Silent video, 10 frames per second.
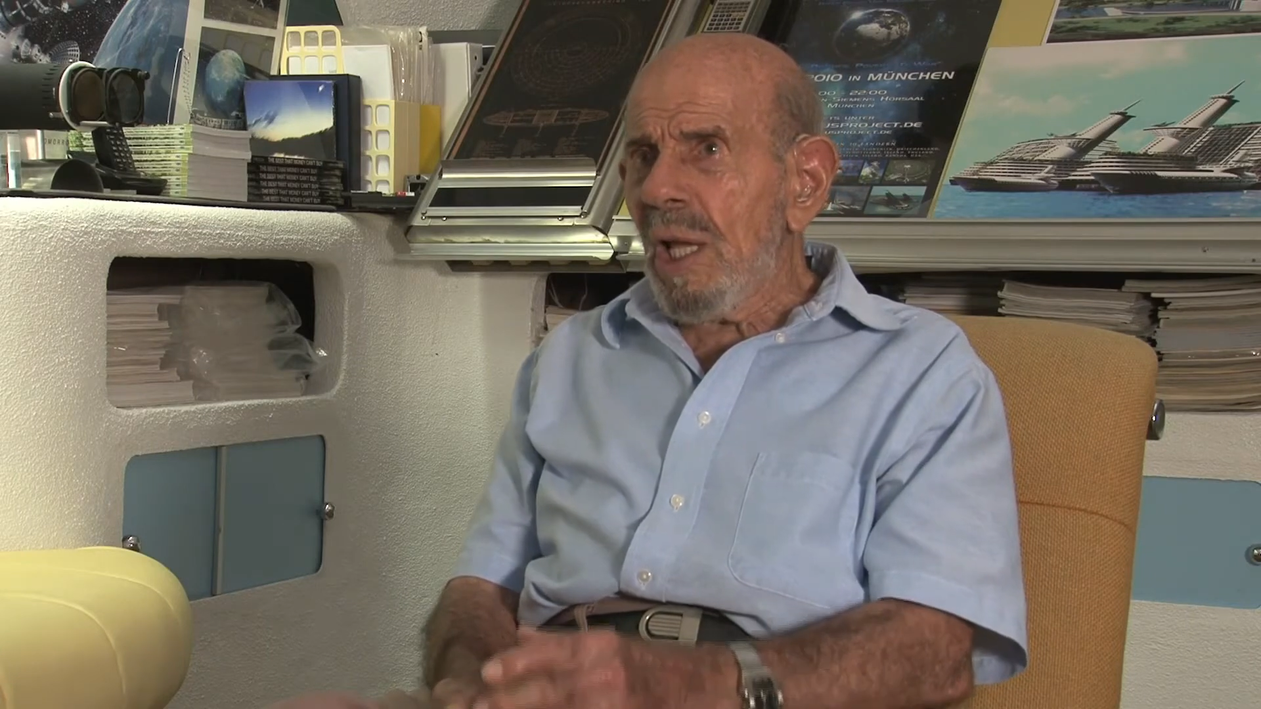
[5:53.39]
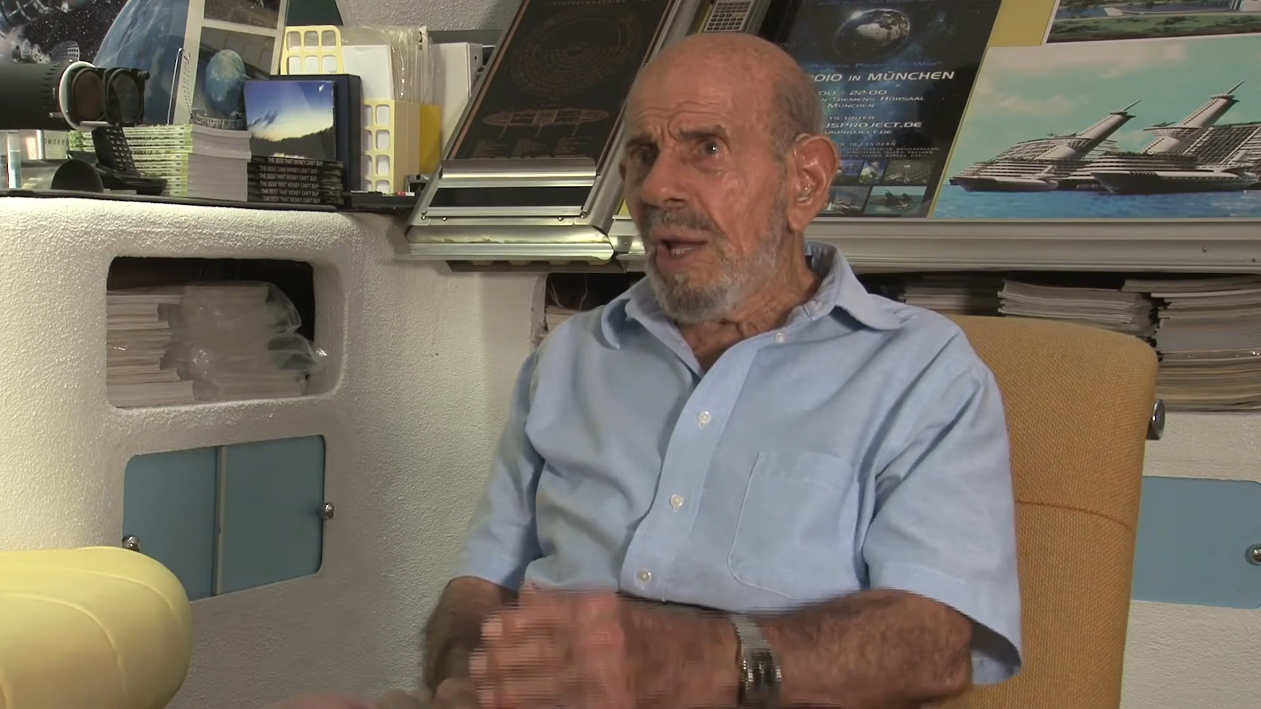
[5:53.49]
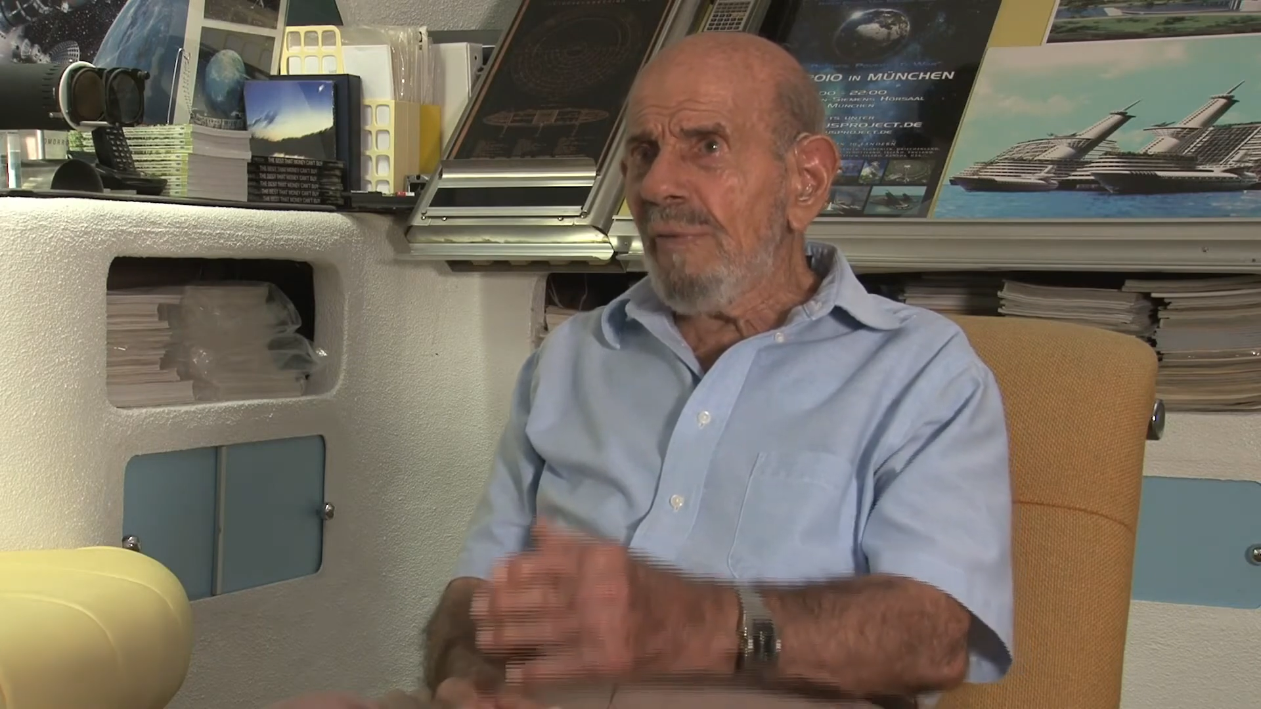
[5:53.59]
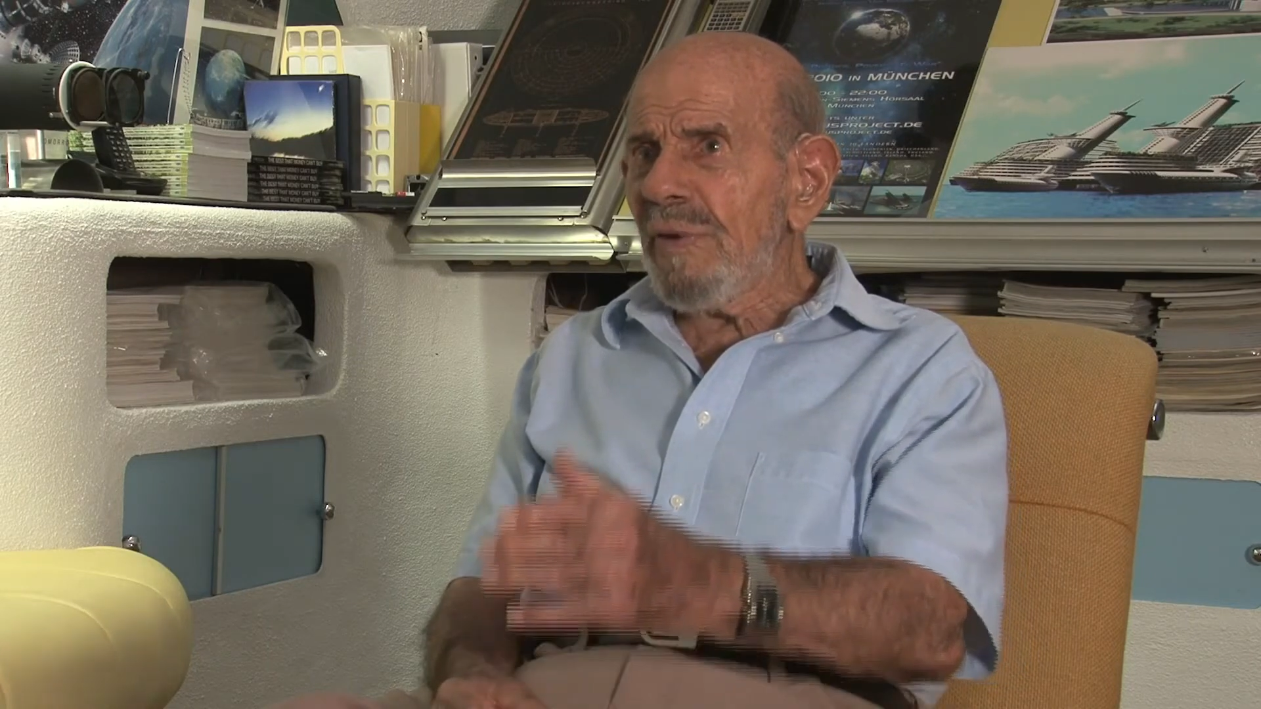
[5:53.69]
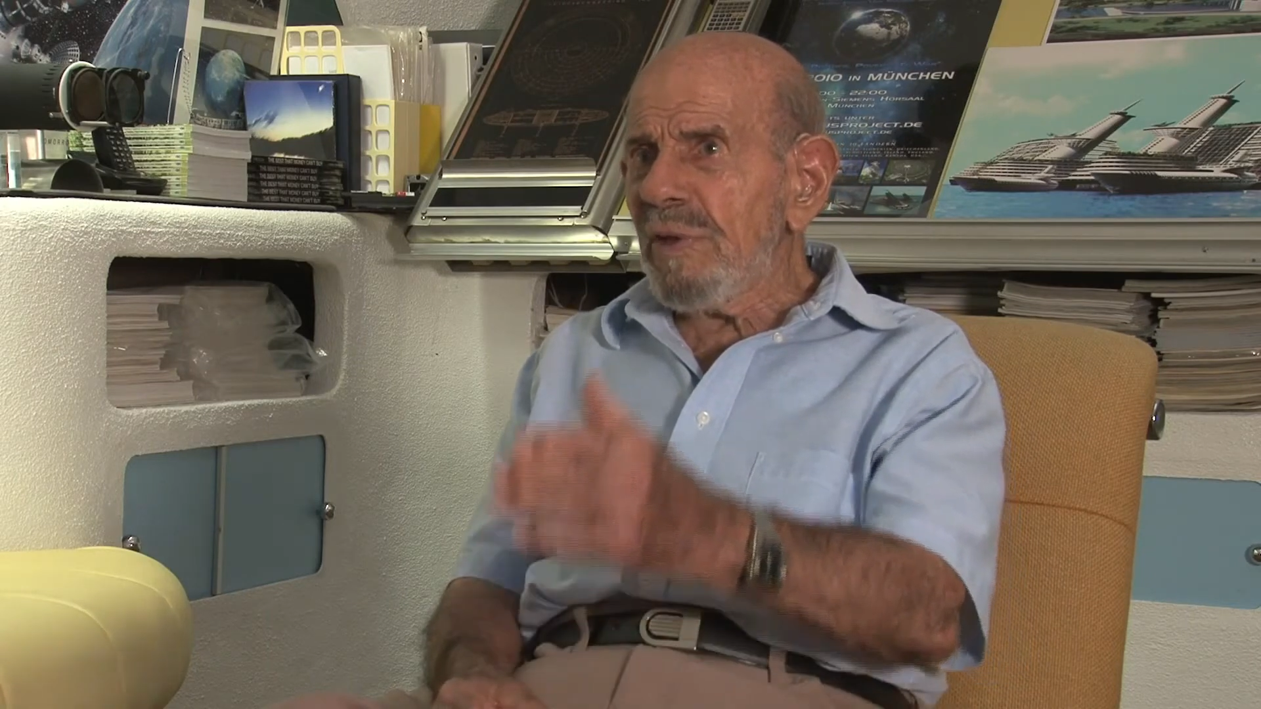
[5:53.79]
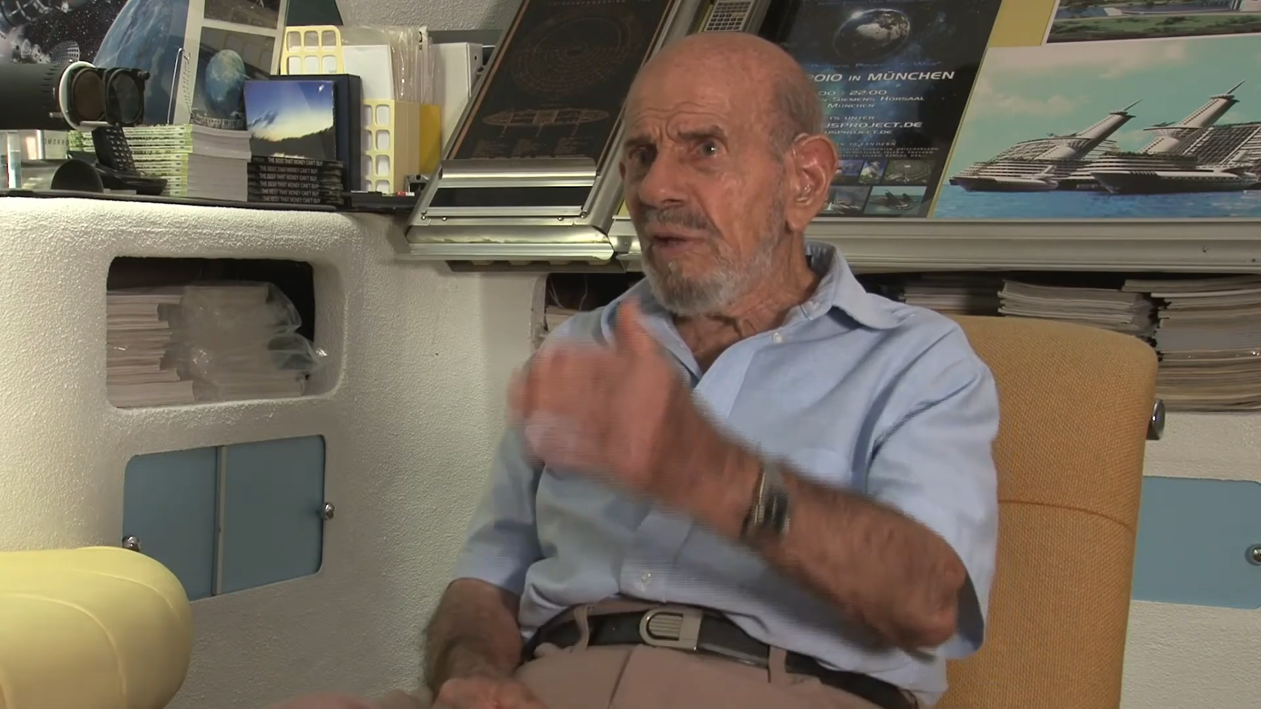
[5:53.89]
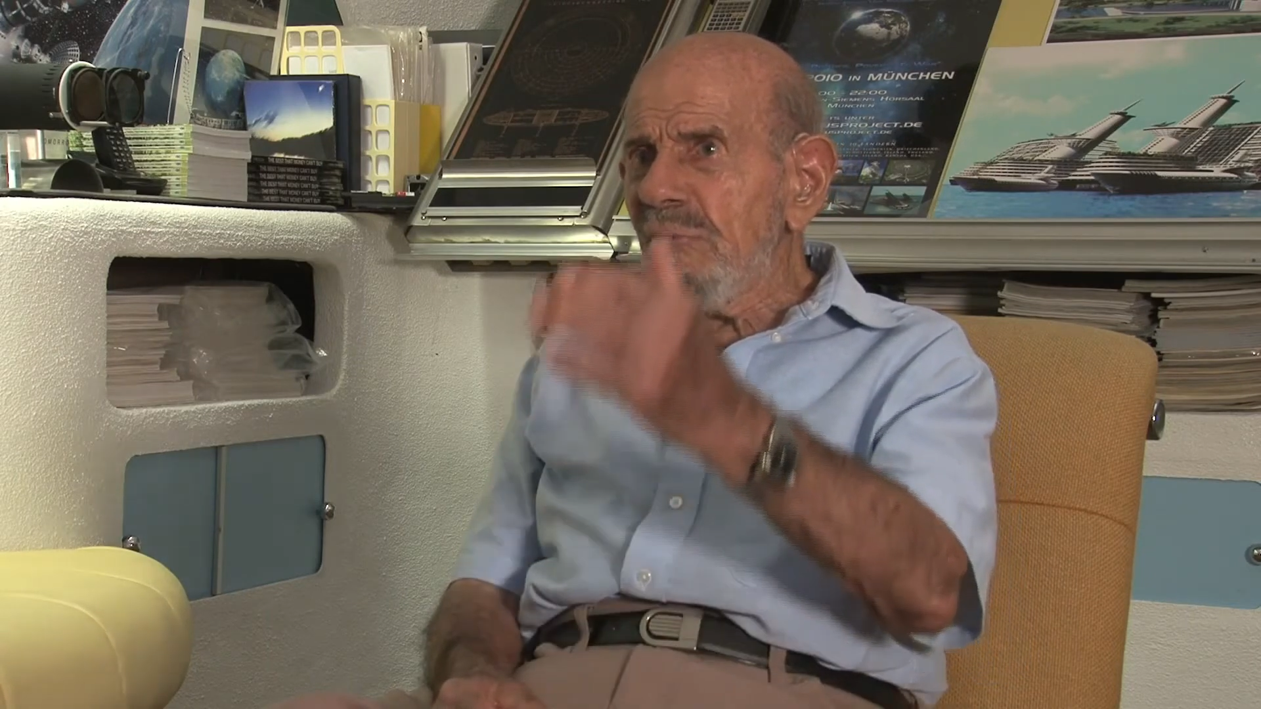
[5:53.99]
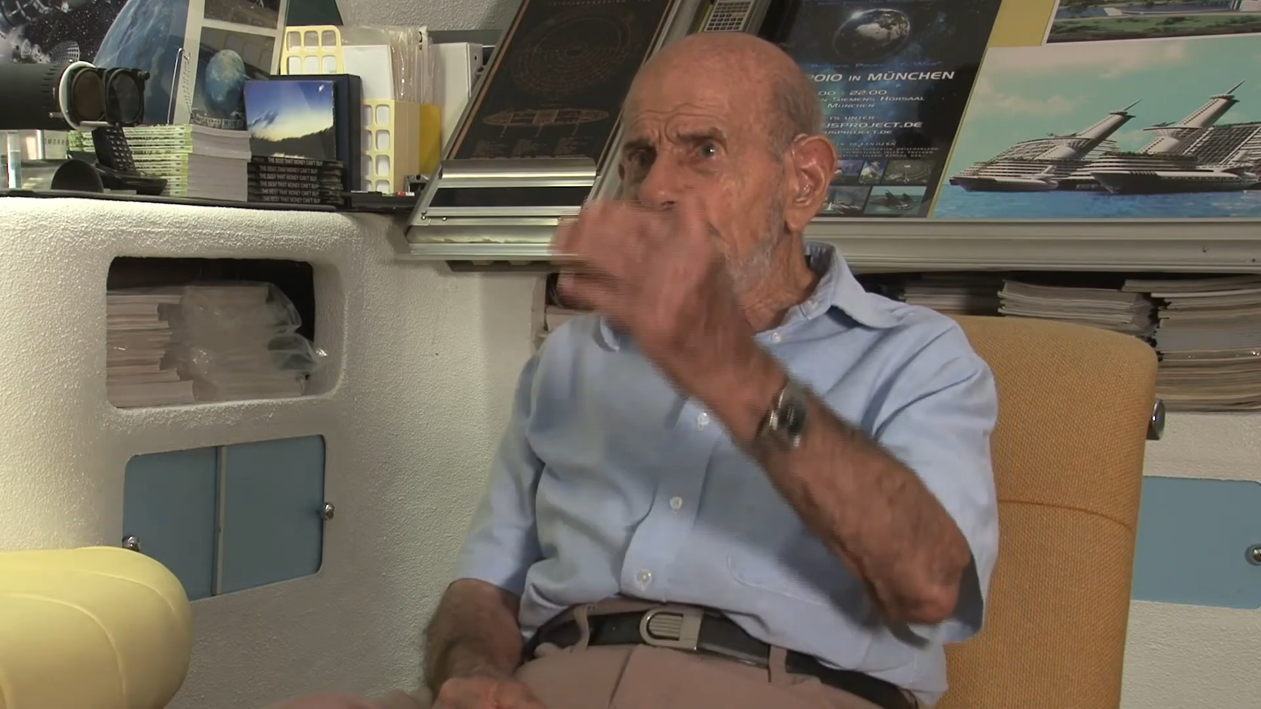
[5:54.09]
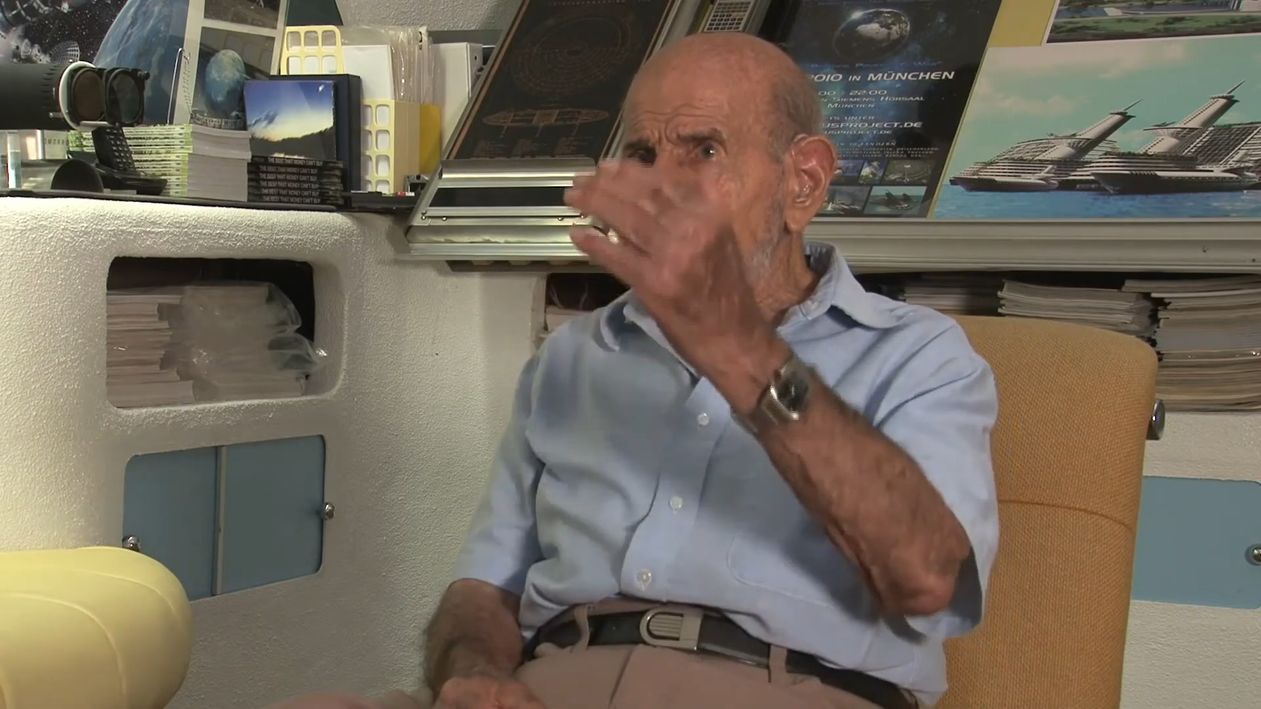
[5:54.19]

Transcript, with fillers: everything from